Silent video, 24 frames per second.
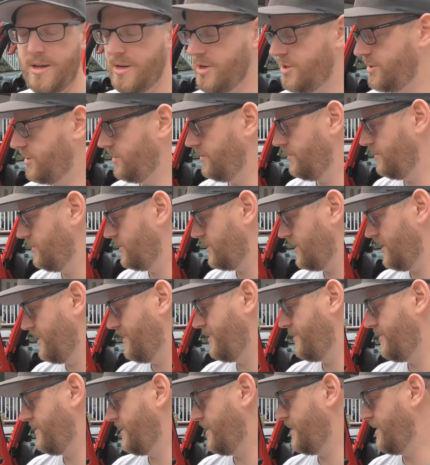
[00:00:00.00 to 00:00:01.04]
issues,
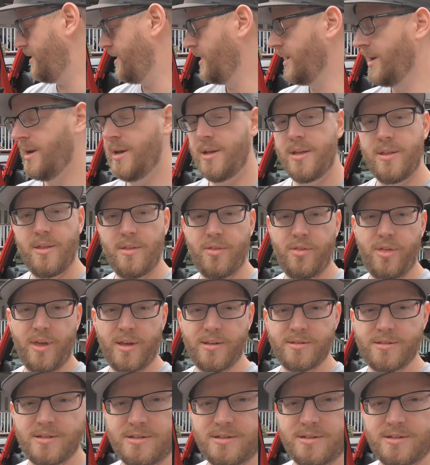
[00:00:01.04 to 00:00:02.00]
other than things